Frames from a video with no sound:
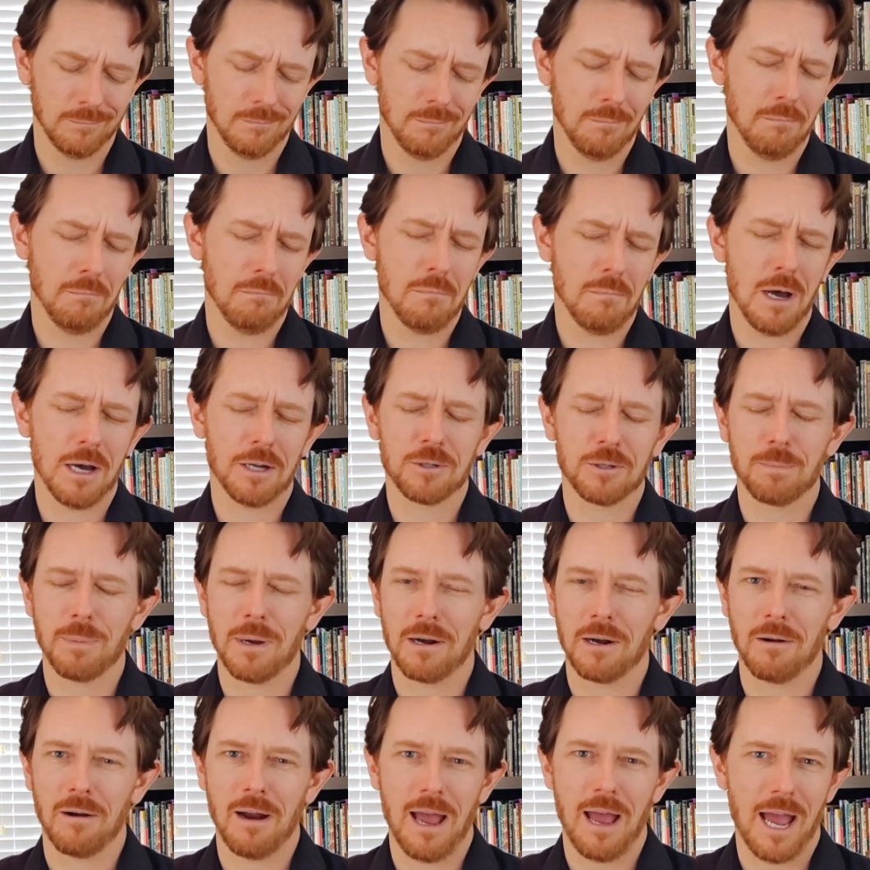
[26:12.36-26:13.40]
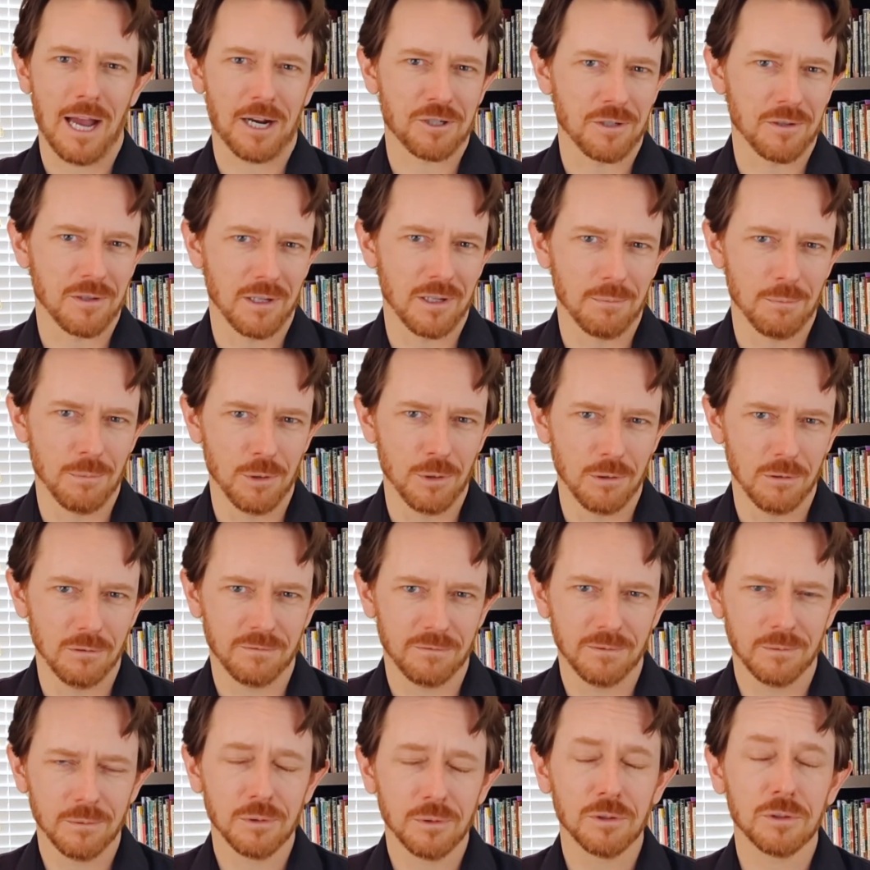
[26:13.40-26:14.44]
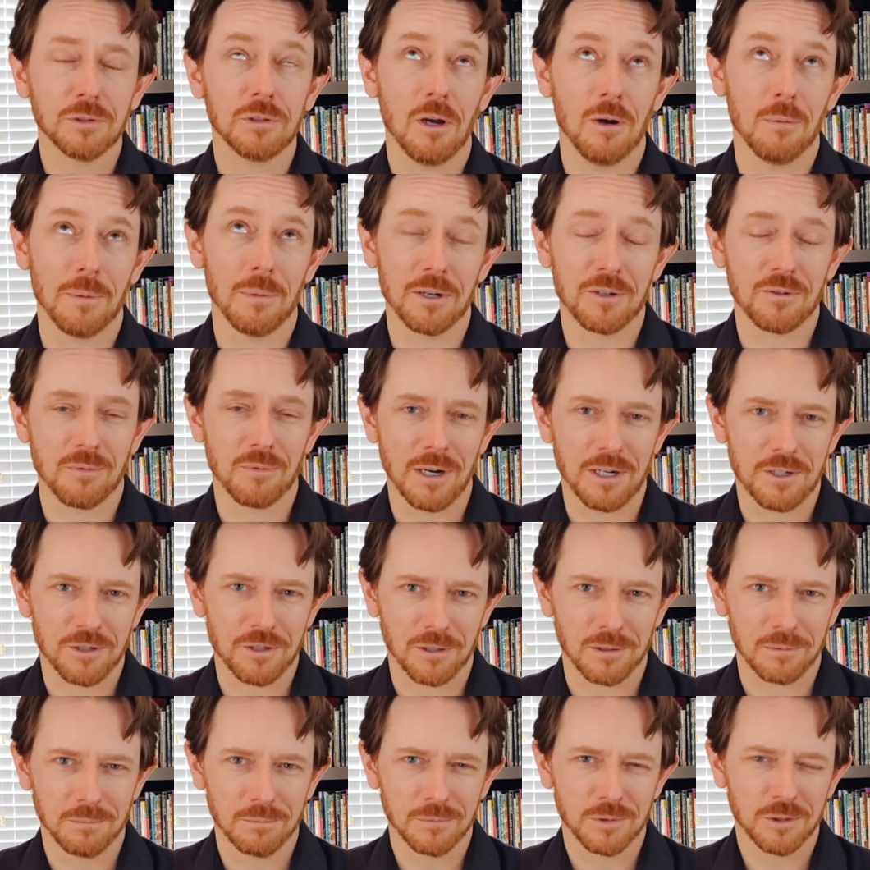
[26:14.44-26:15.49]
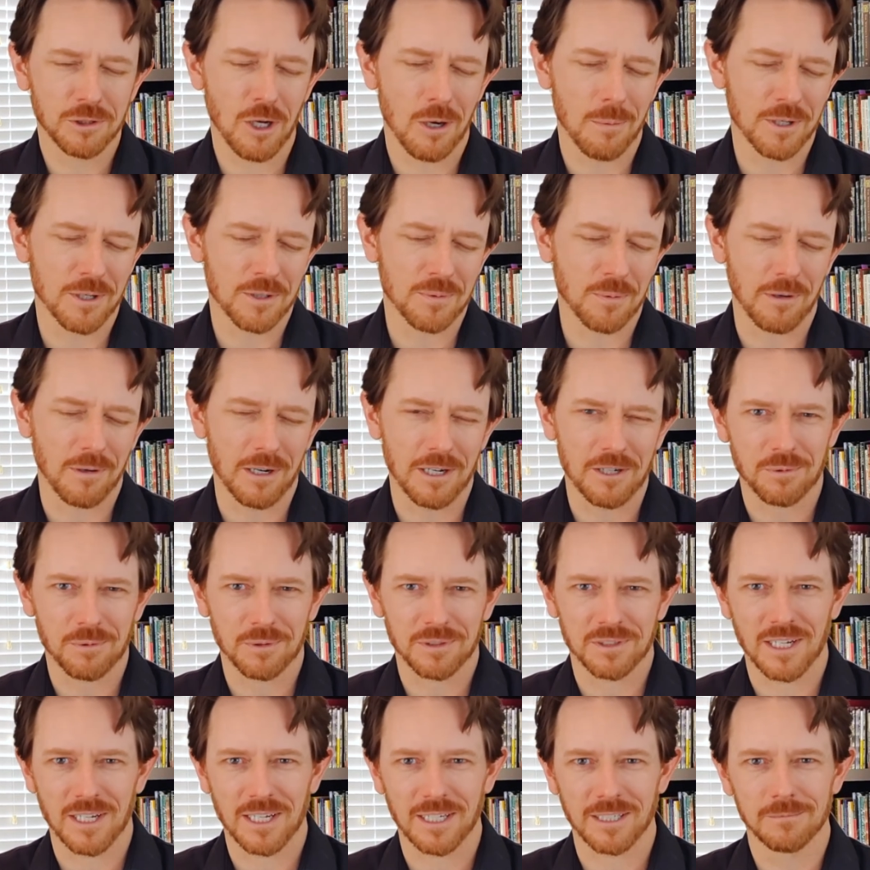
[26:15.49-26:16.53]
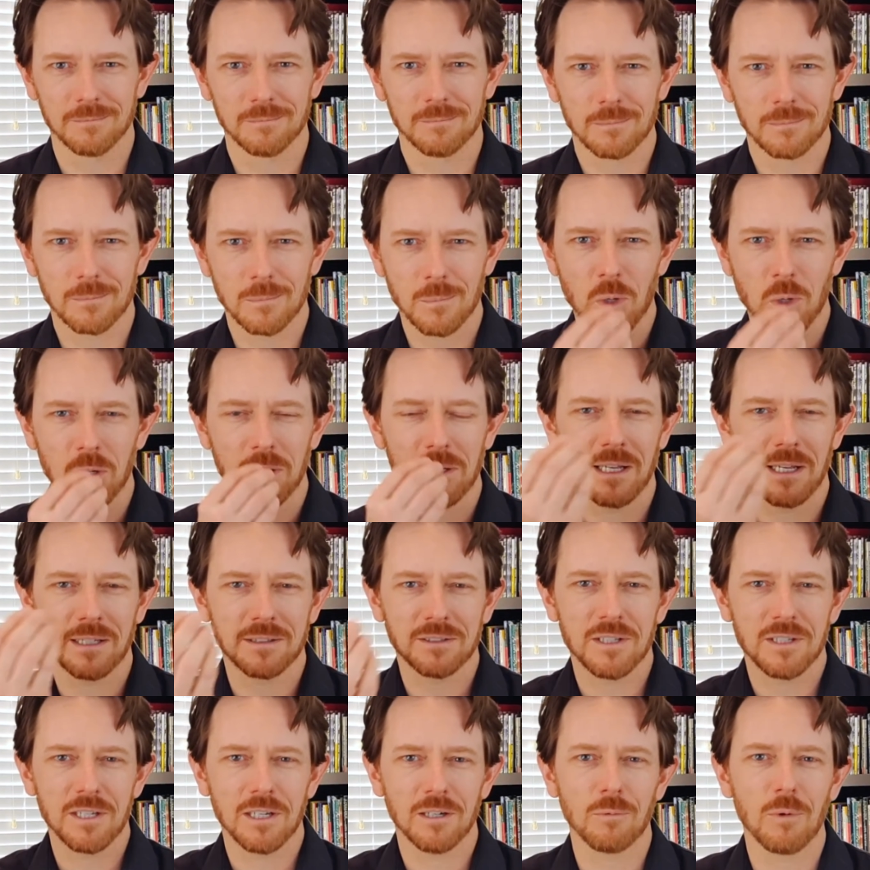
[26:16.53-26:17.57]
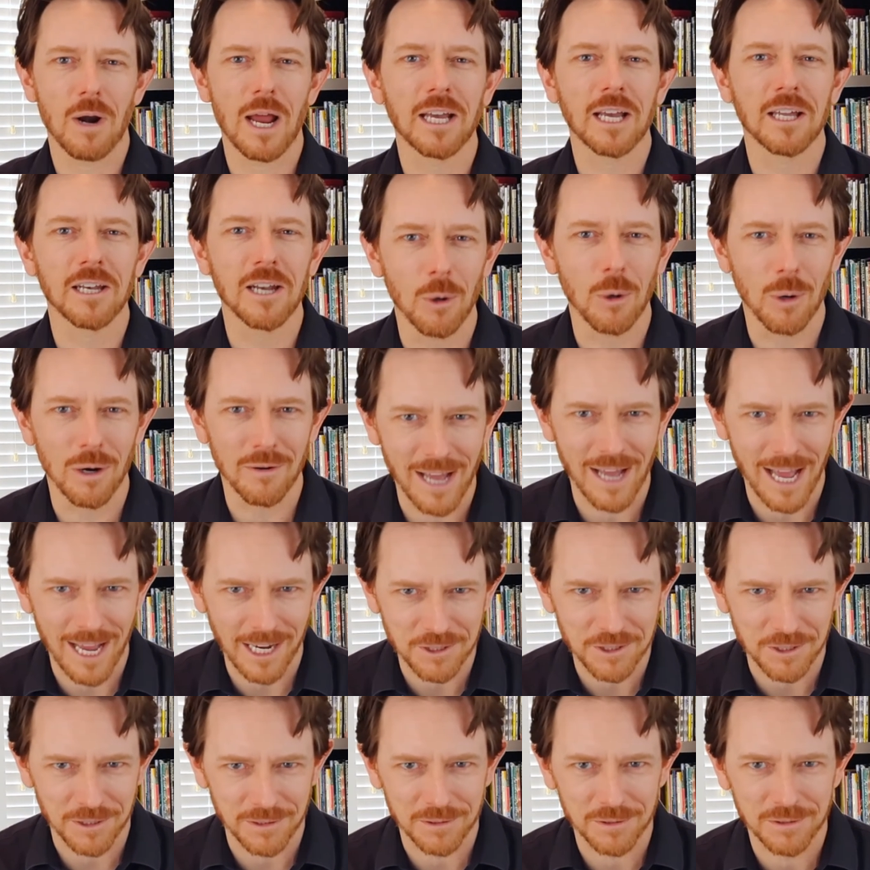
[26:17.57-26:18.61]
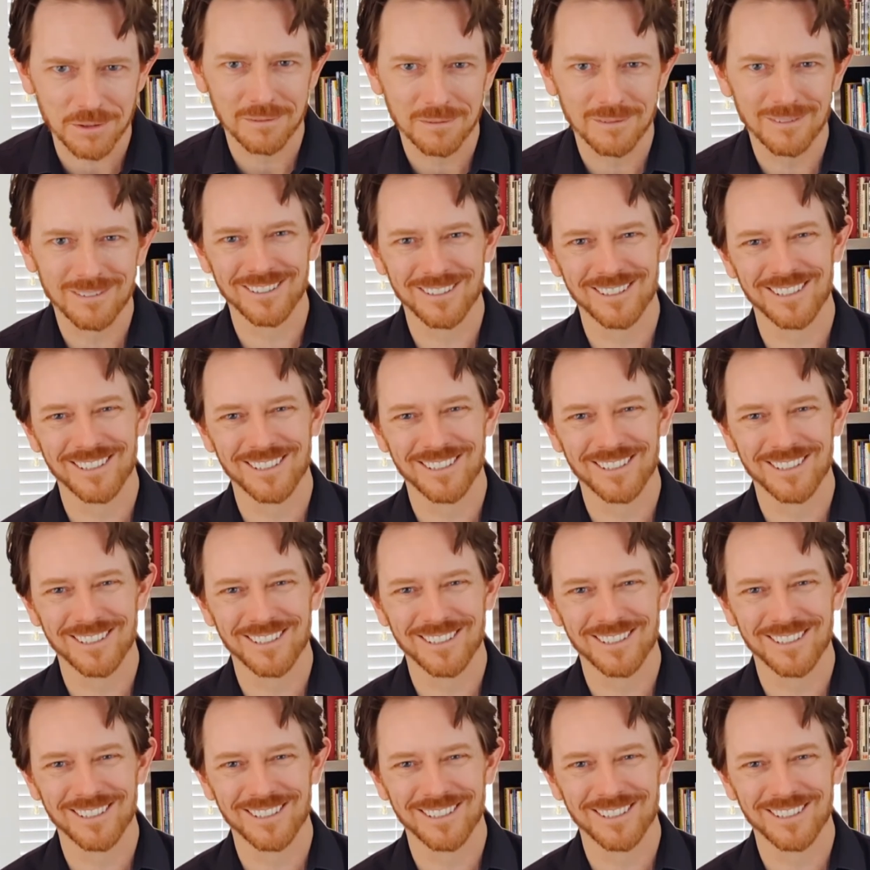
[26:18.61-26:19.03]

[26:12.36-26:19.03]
much better action than move. So much richer, so much more interesting. It's the oregano of actions.